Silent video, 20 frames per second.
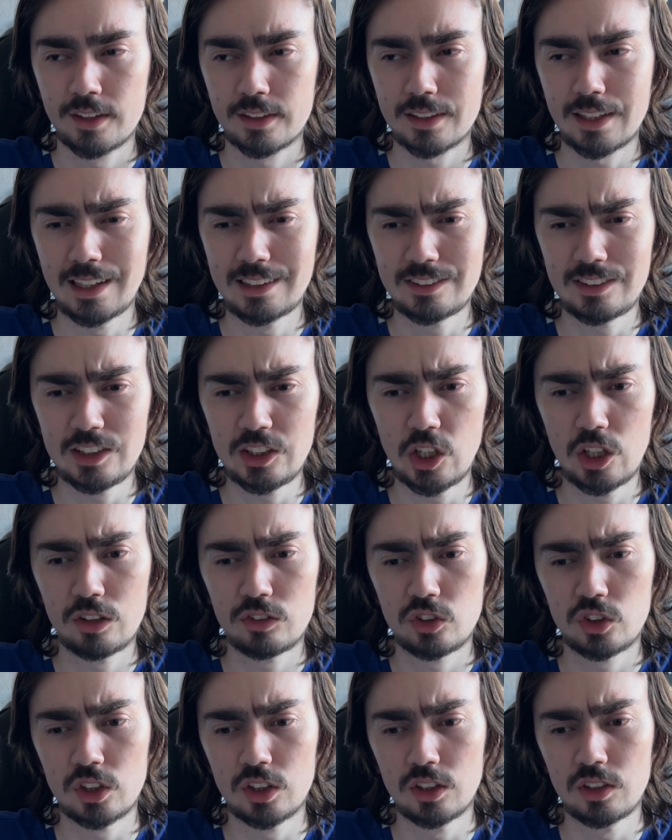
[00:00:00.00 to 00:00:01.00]
Guess the
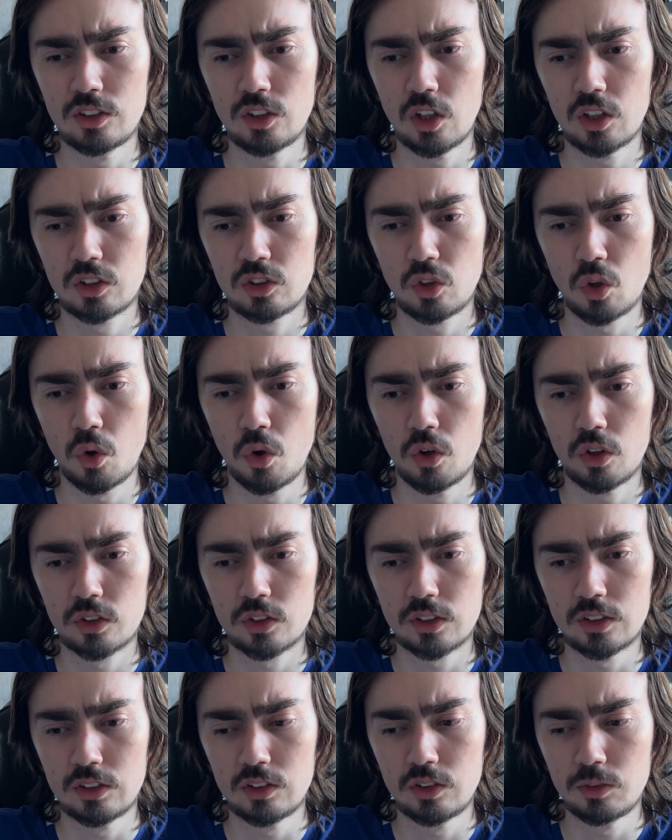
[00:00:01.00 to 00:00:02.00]
urge to not
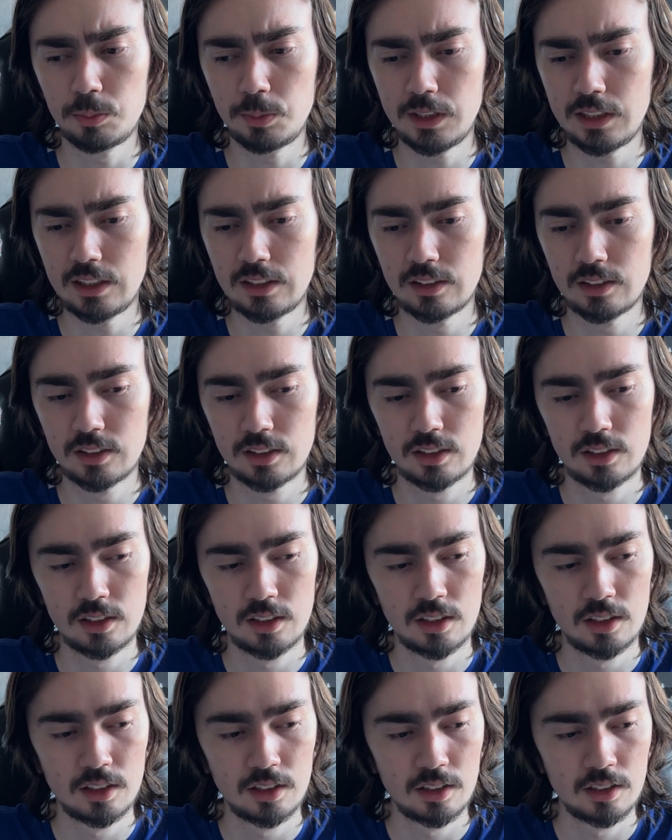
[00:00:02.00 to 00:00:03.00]
talk has been
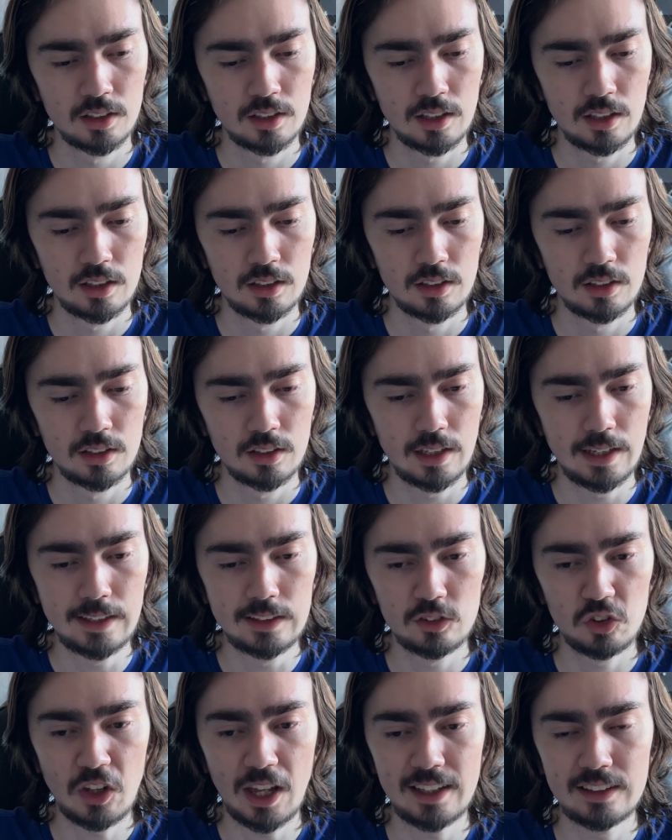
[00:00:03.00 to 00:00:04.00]

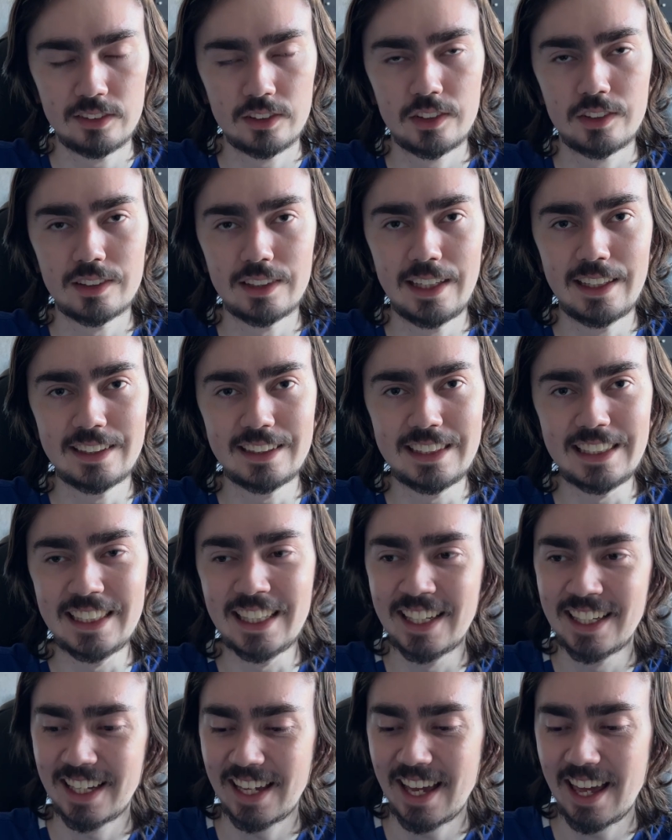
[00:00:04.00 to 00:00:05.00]
intense
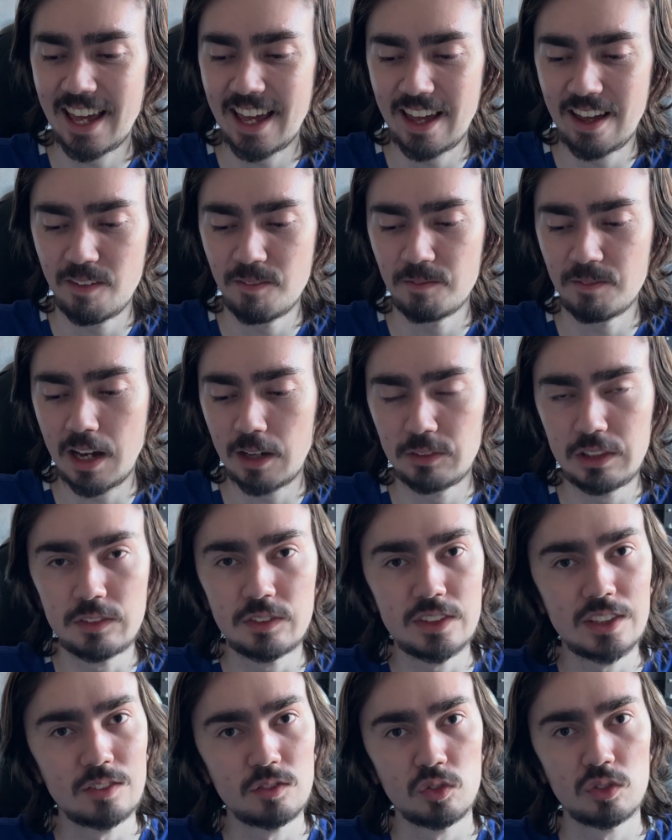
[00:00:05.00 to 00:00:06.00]
lately. I've
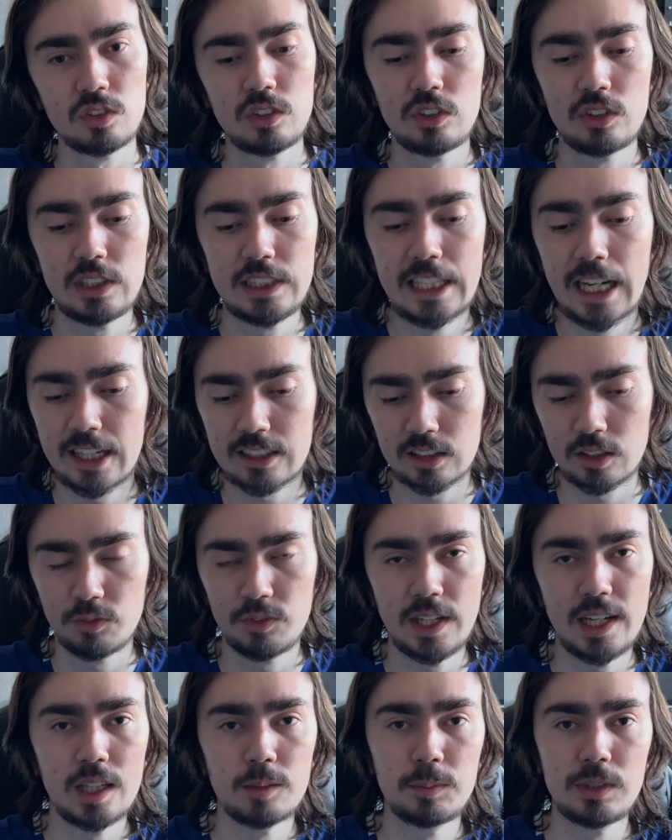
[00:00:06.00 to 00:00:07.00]
even
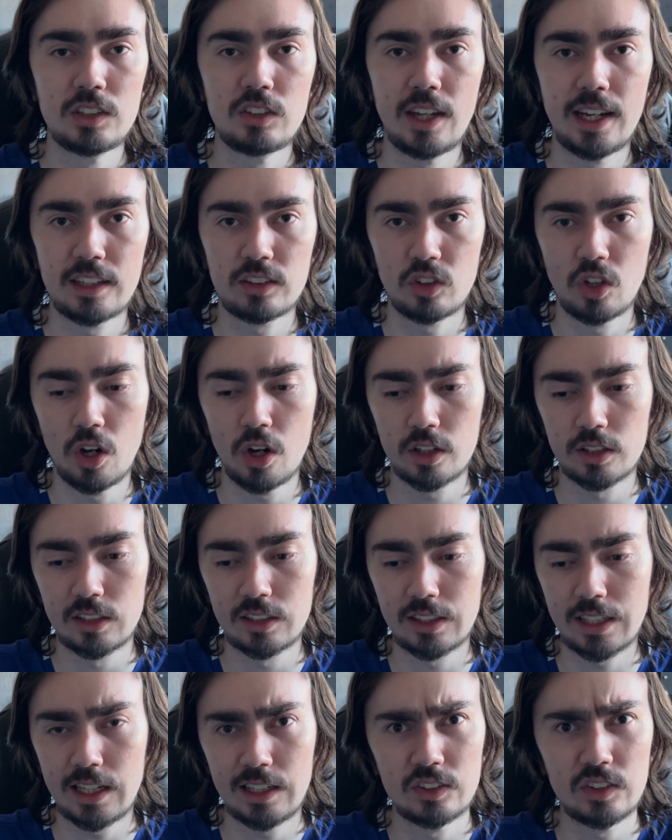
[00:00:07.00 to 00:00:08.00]
deactivated my TikTok, in
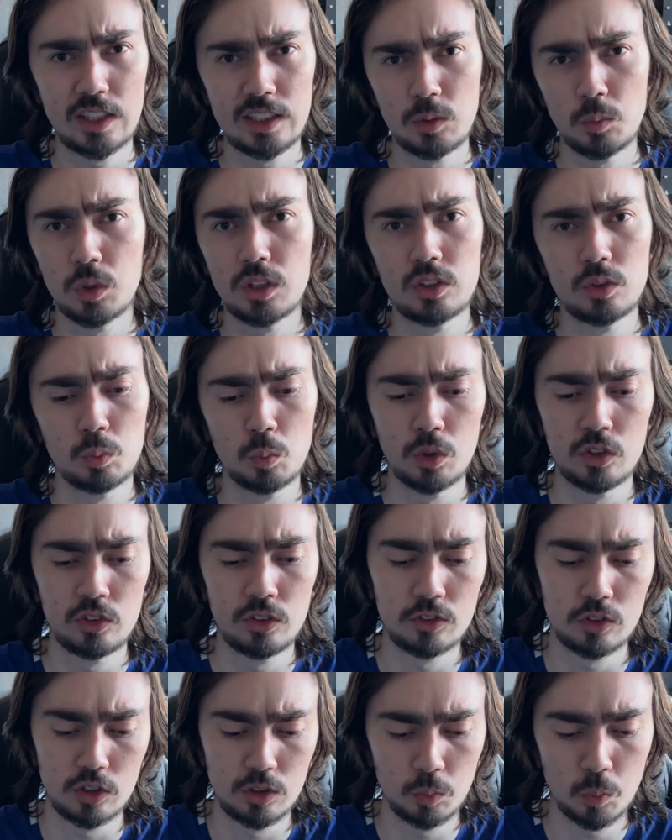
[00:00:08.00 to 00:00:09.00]
case anyone's
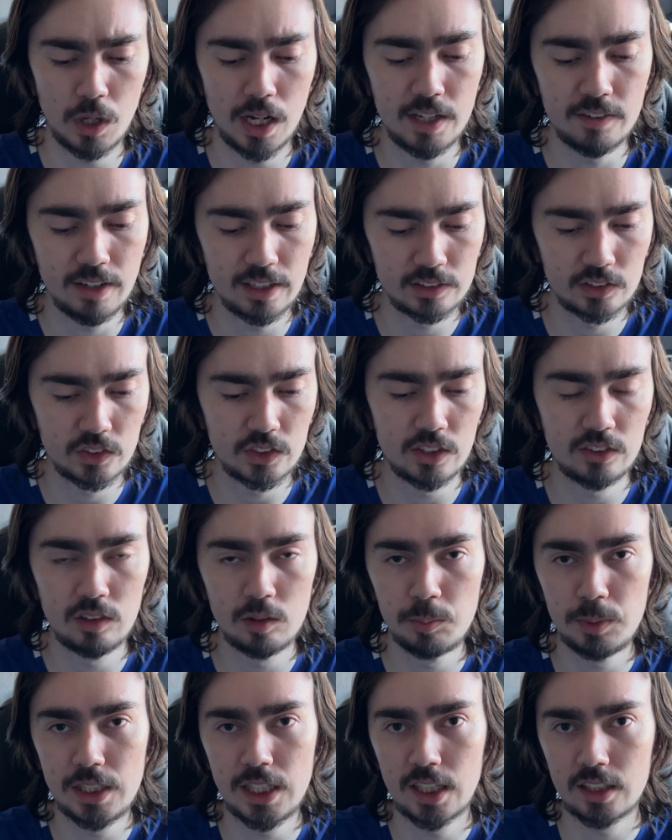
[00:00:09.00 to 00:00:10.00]
wondering why that's
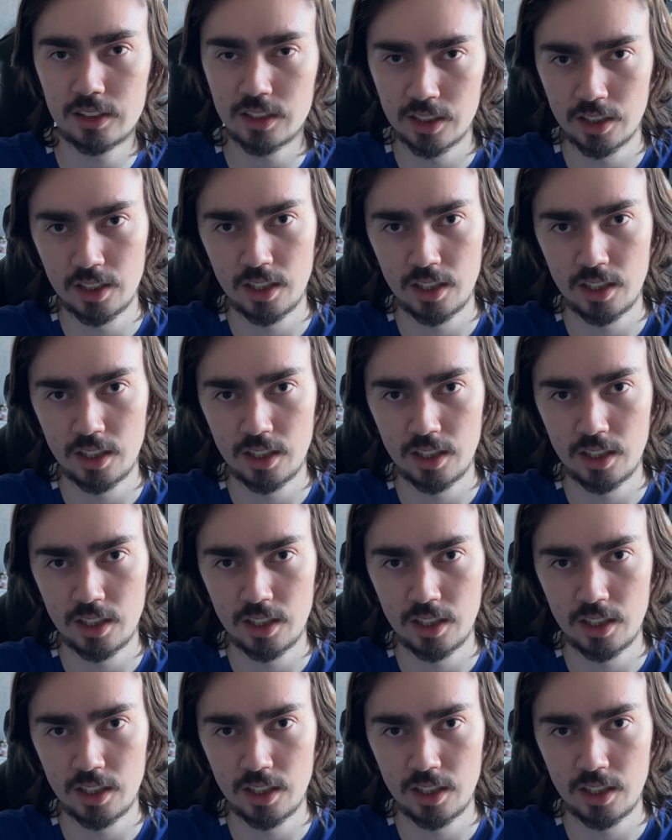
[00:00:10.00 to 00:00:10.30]
disappeared.